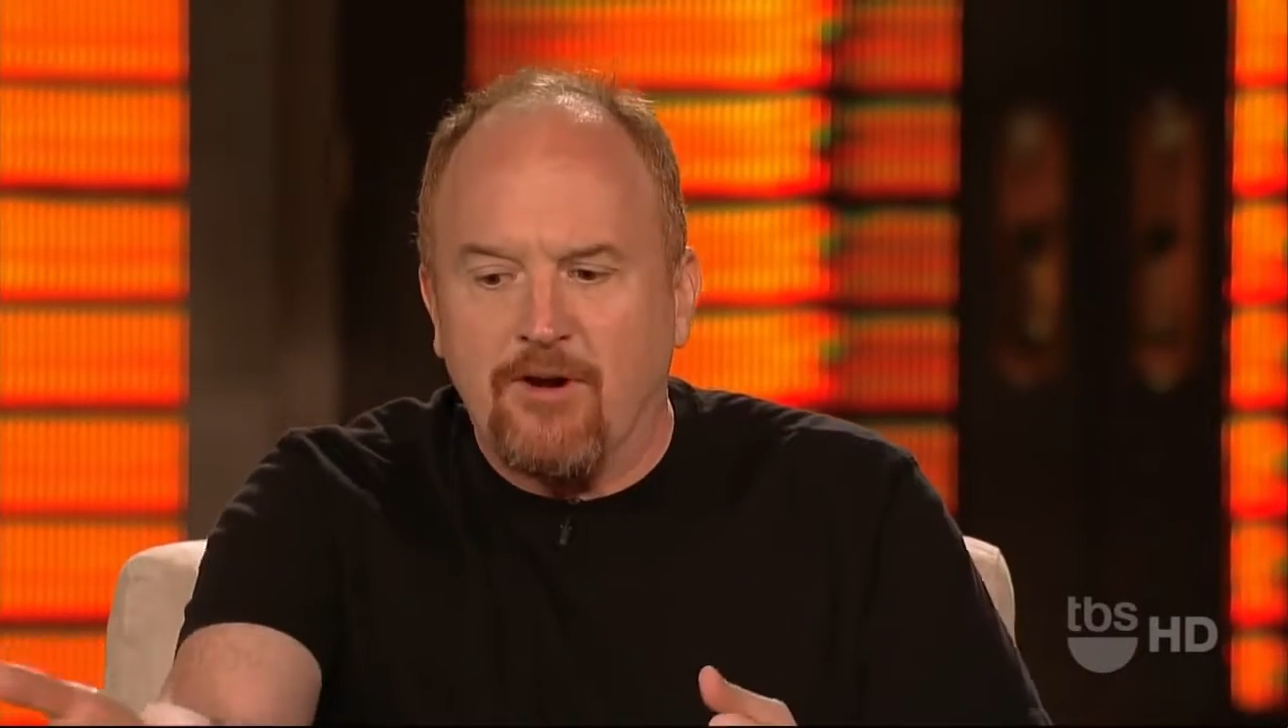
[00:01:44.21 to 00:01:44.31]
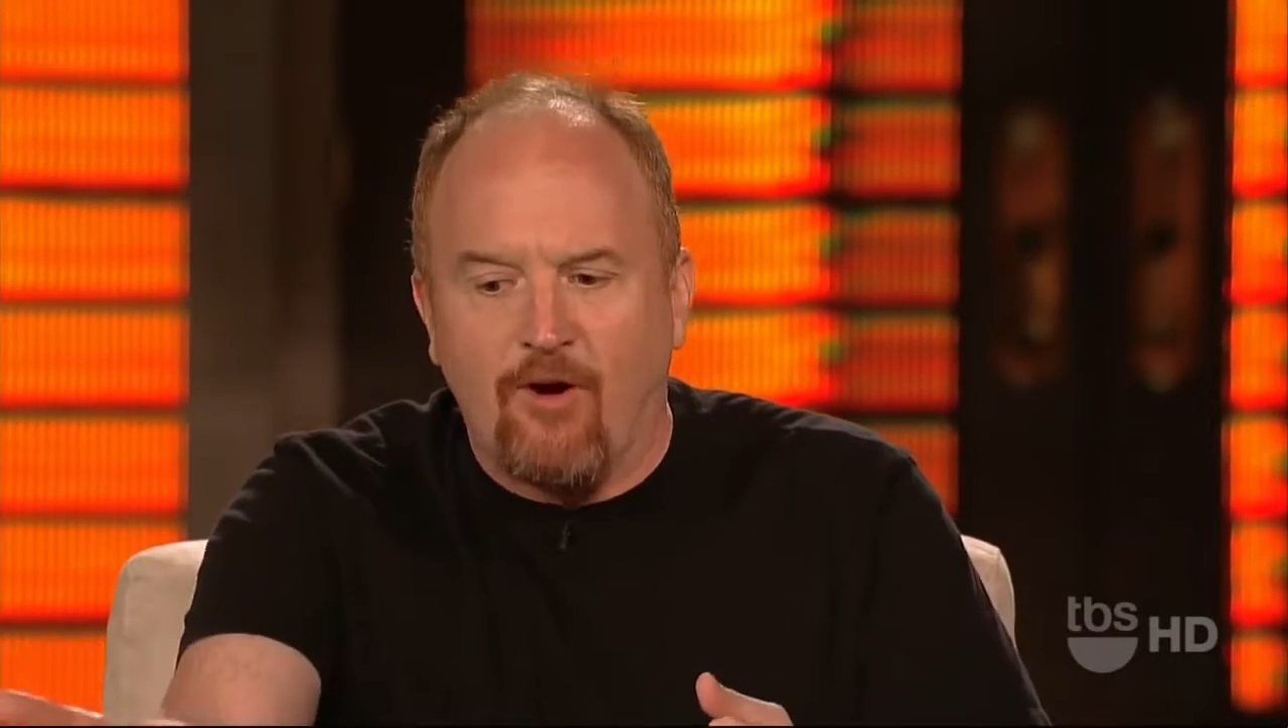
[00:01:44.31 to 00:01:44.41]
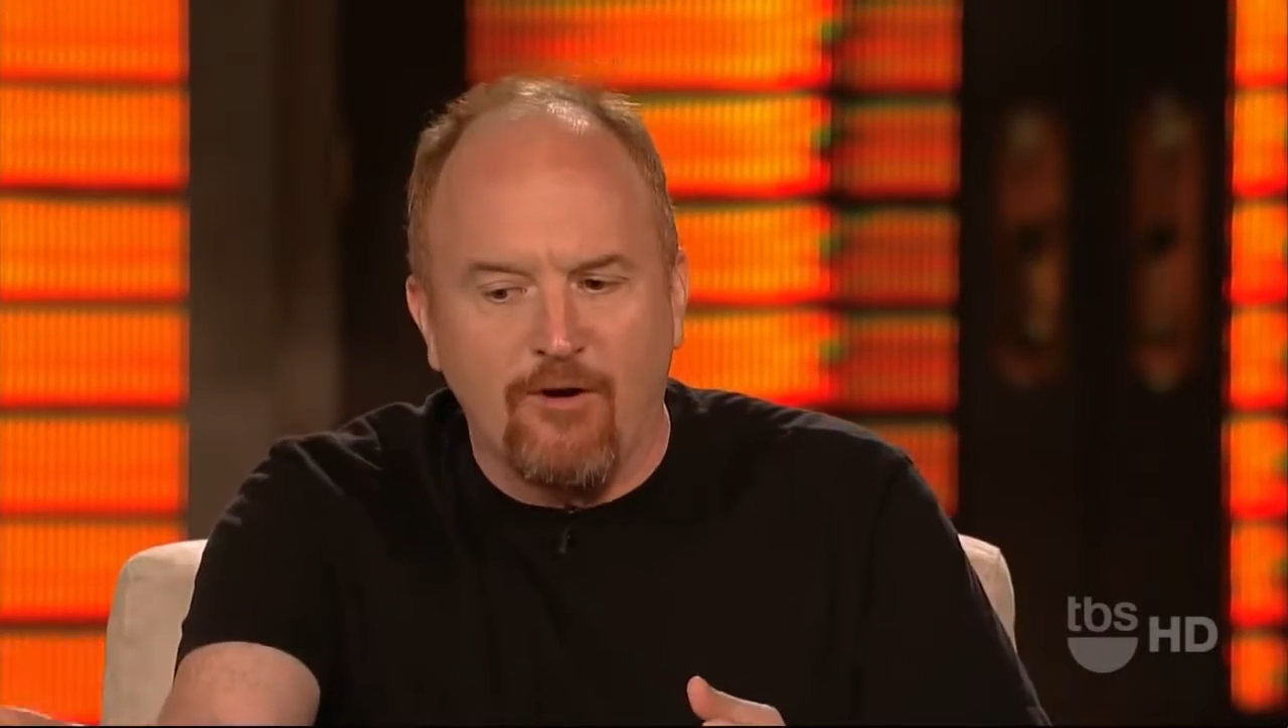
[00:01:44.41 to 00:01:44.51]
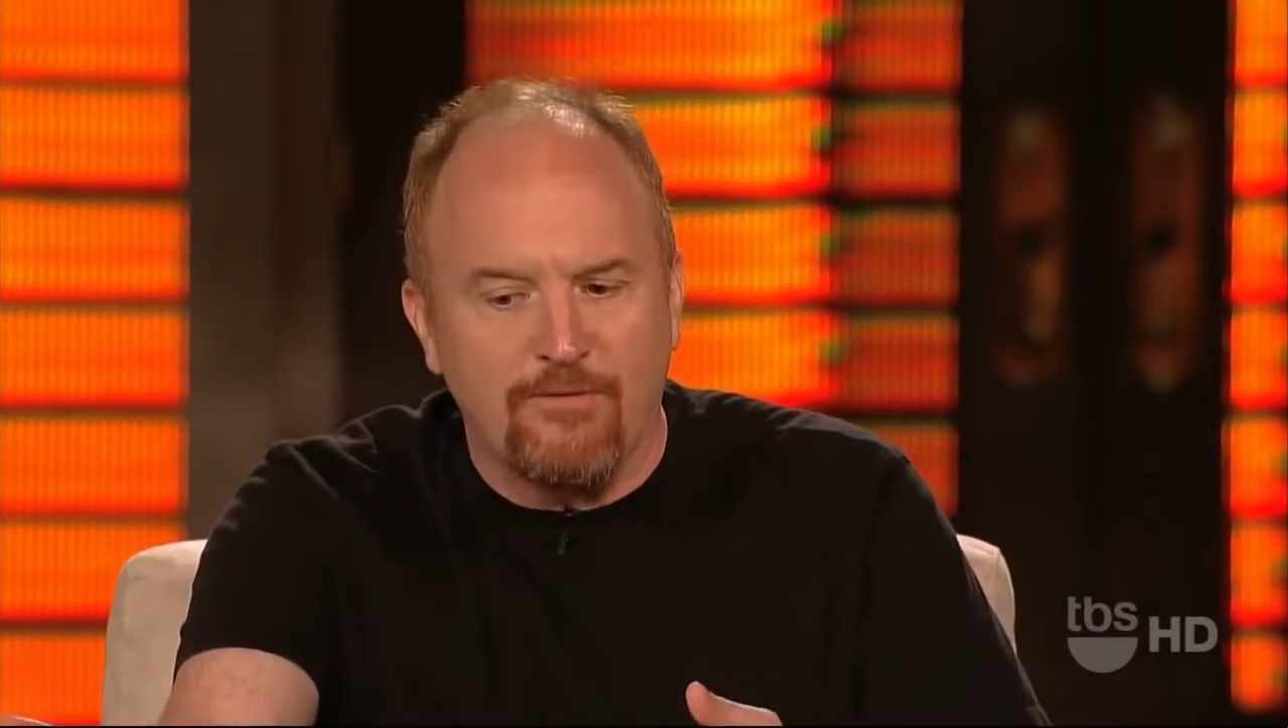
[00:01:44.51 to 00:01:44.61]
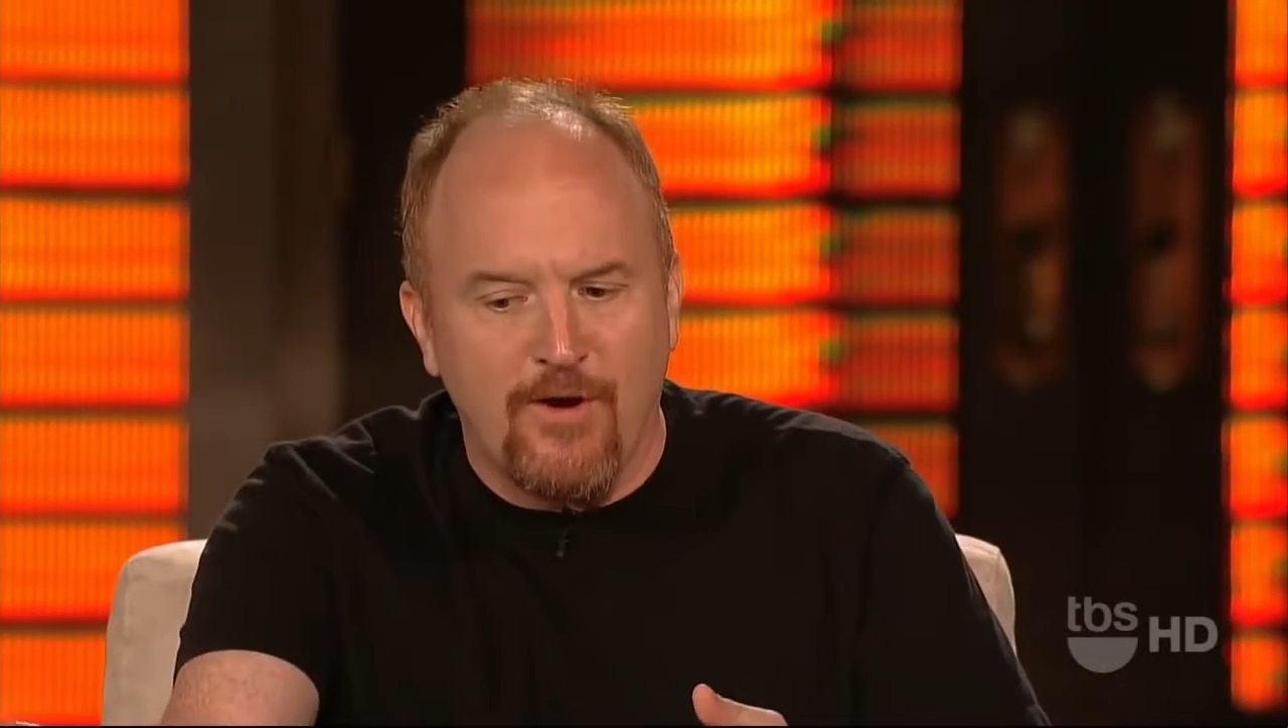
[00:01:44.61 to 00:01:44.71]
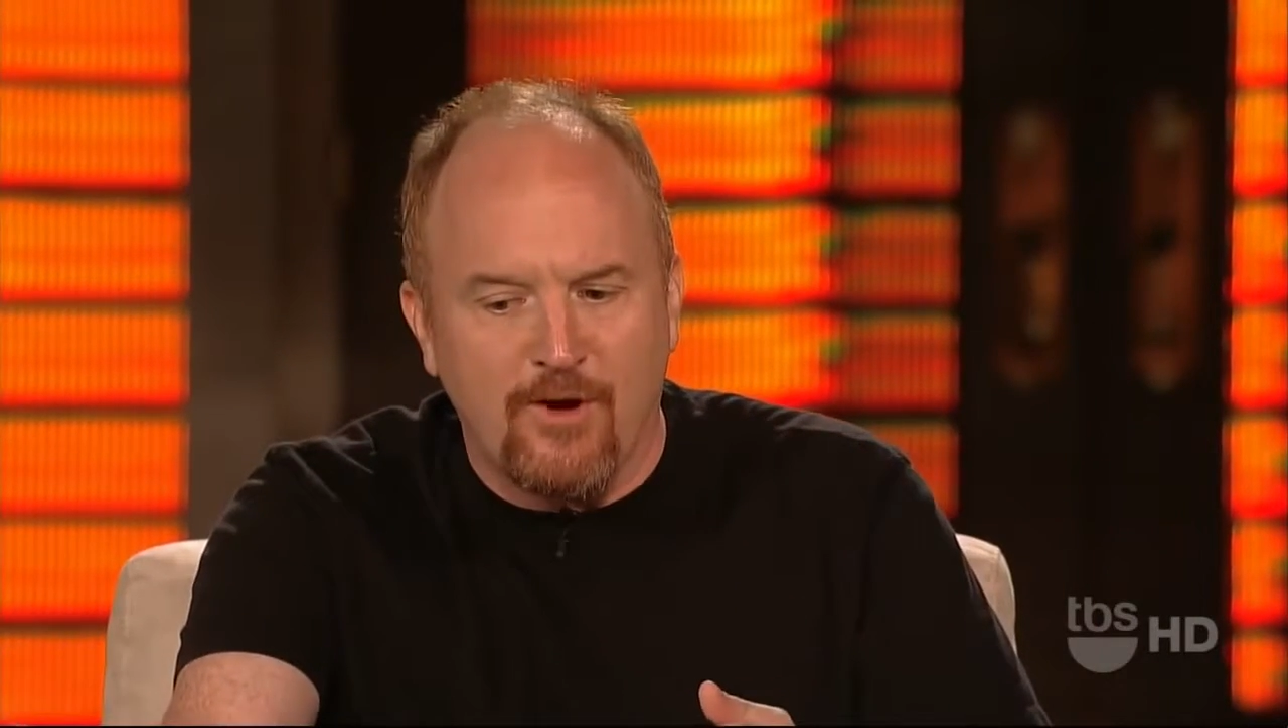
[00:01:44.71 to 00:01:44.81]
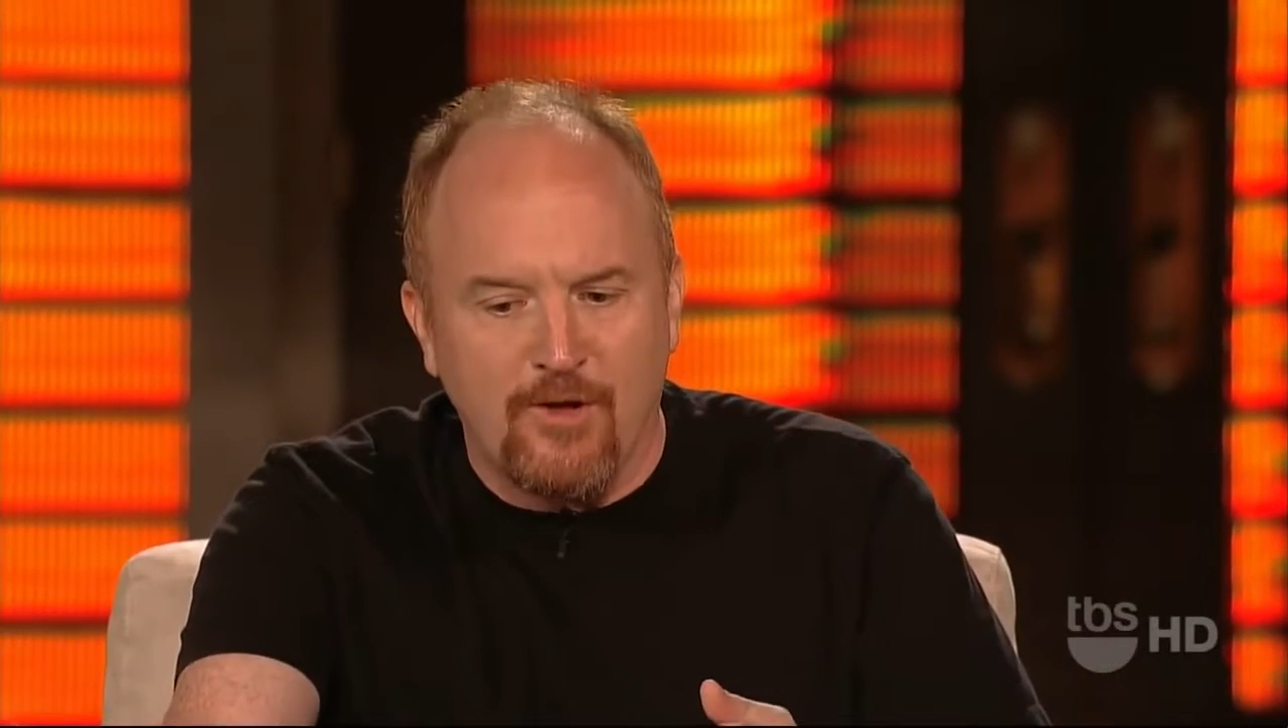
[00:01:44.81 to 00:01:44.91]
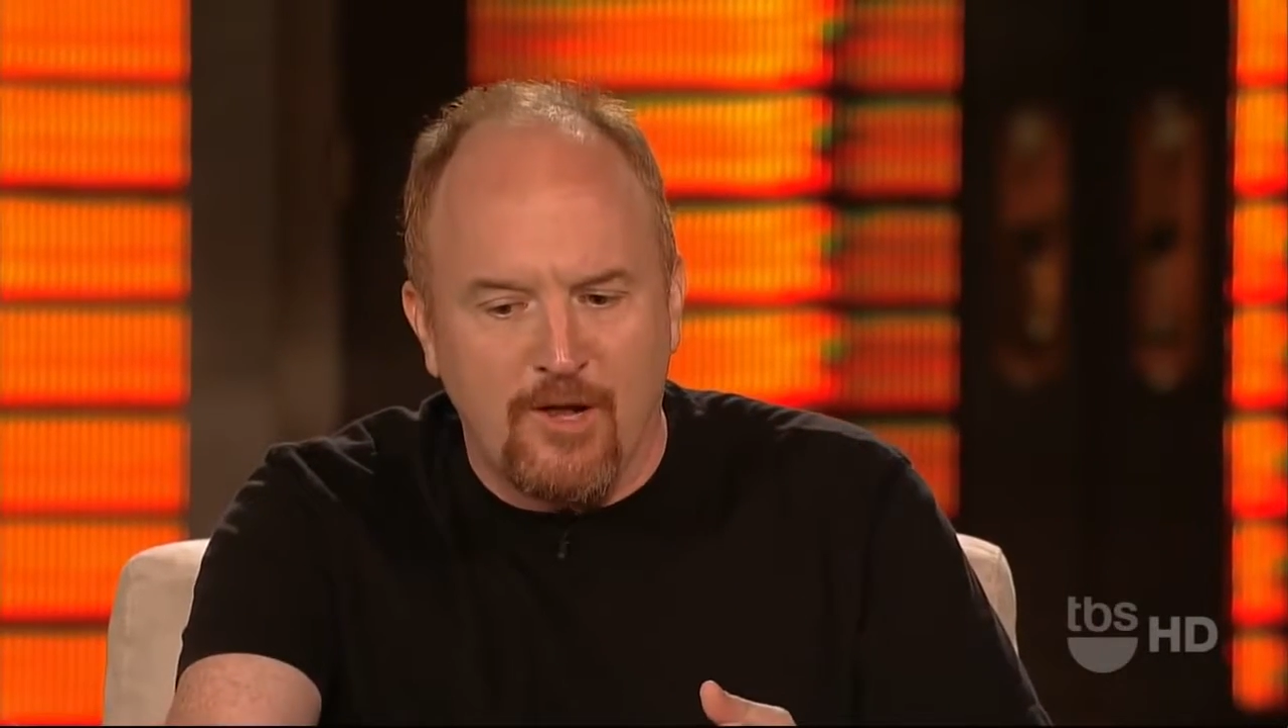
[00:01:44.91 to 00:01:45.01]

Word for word: and Garfunkel